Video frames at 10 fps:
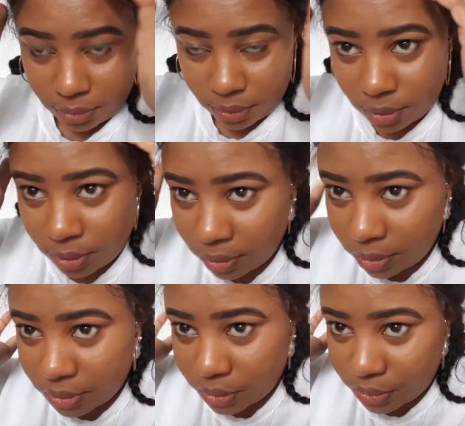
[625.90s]
So
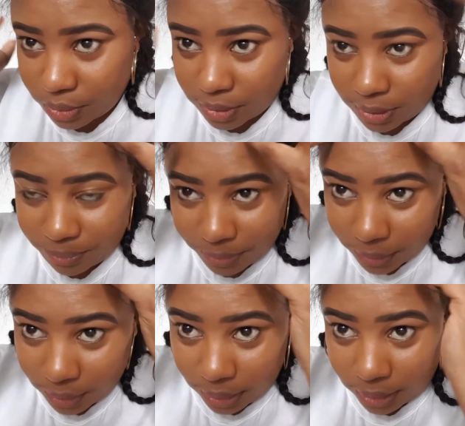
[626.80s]
you see,
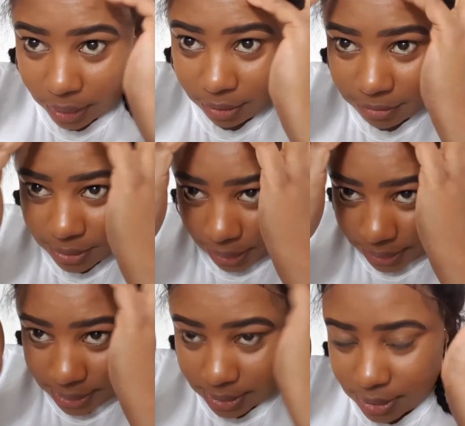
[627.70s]
like I've tucked
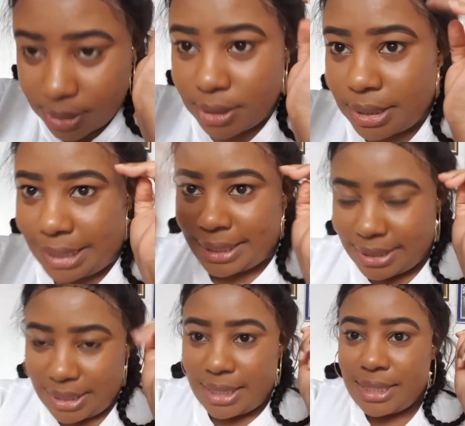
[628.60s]
the lace
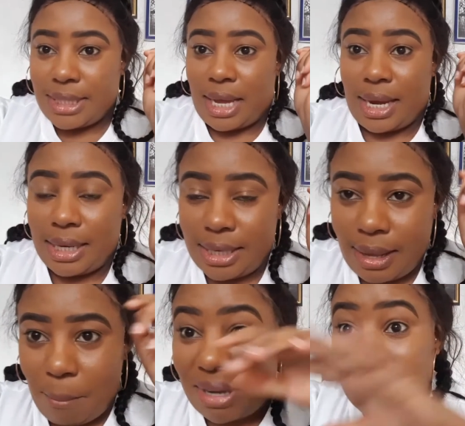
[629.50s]
inside, but
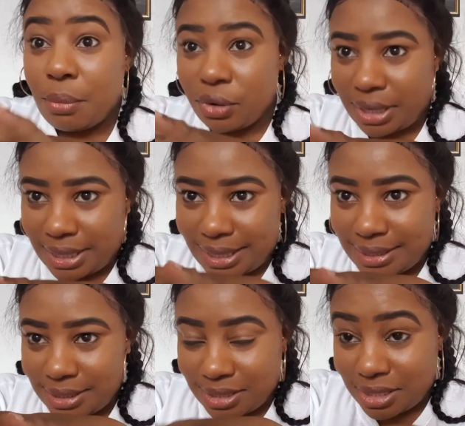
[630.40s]
I'm gonna cut it.
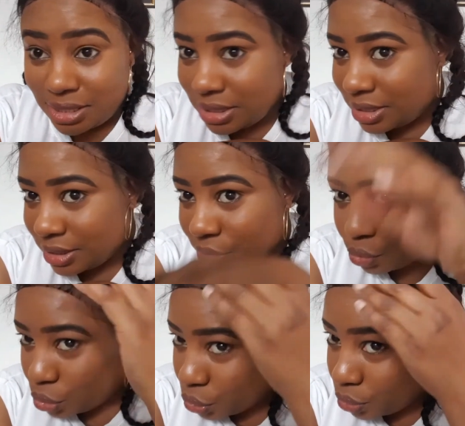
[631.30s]
This is just to show you
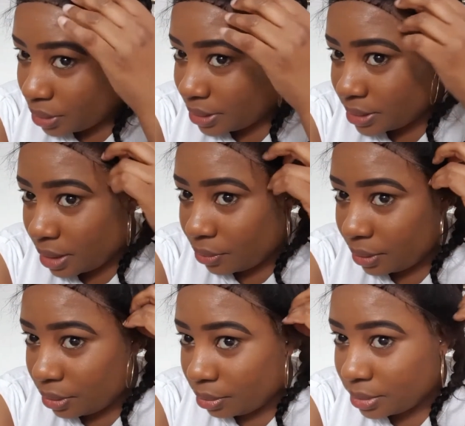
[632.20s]
guys how it
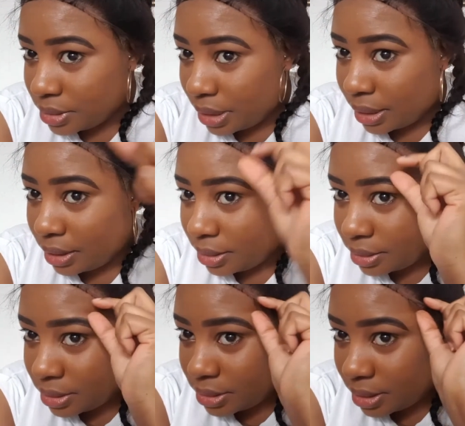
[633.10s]
looks like. This is
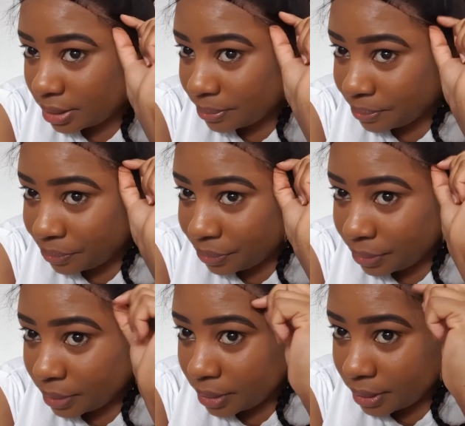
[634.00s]
the
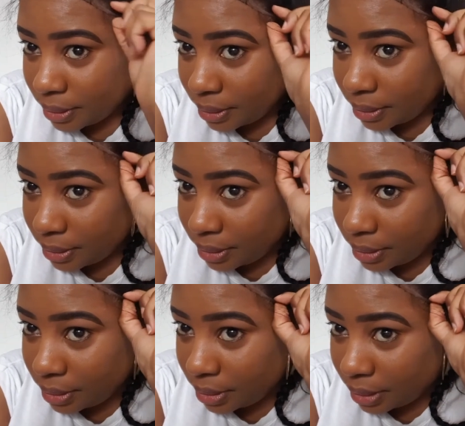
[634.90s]

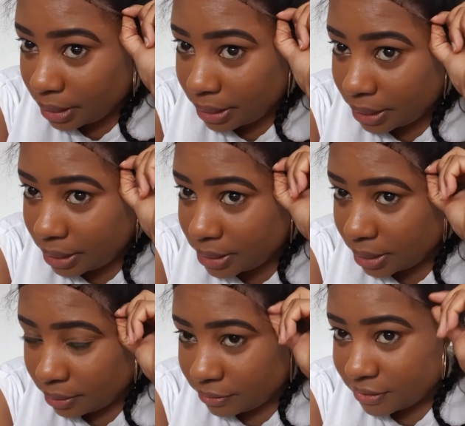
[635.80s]
lace I have
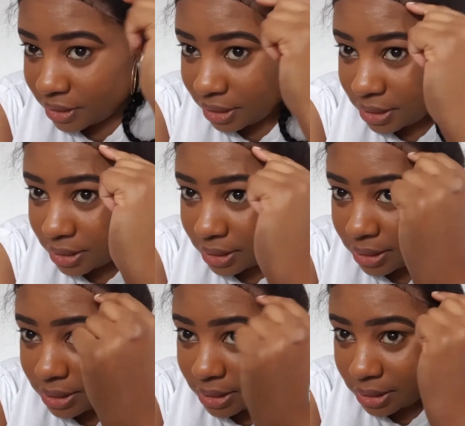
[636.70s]
tucked
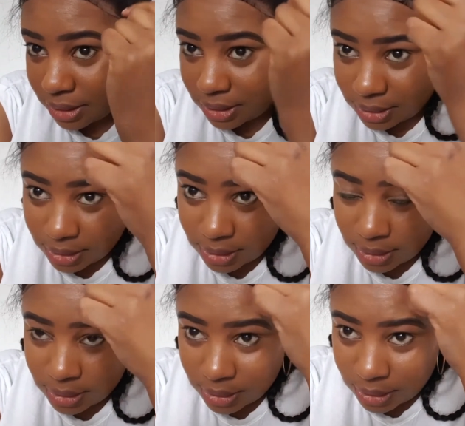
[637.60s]
inside,
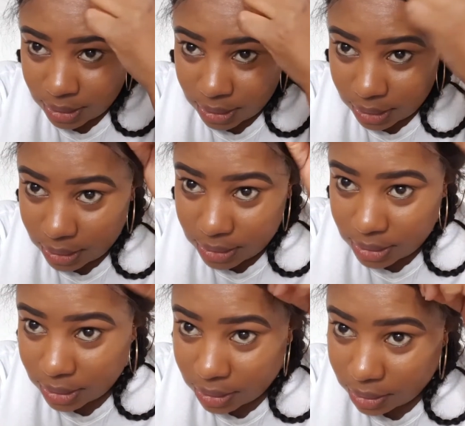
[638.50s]
and these are
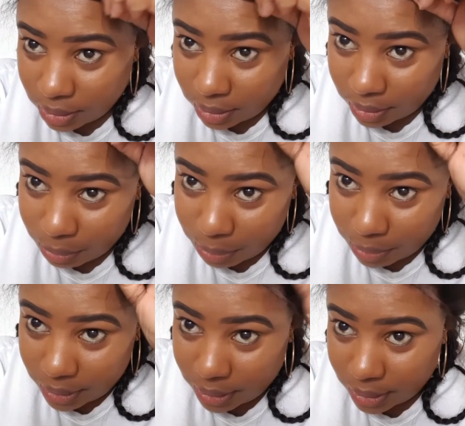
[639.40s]
the baby
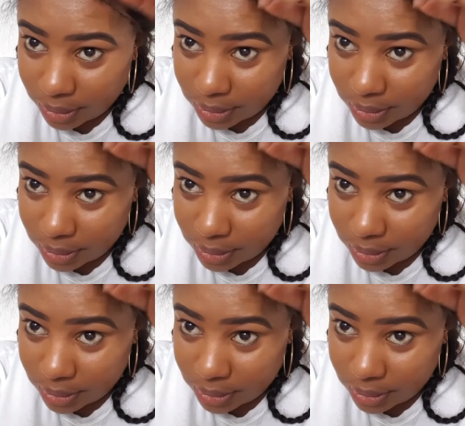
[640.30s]
hairs.